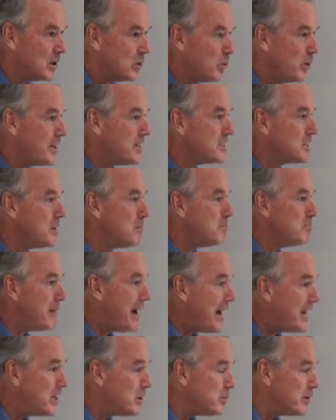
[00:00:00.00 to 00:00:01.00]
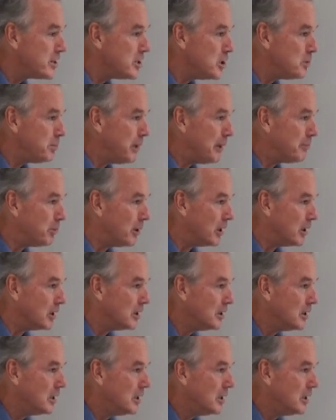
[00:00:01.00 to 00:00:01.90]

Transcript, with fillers: What is the matter with you people?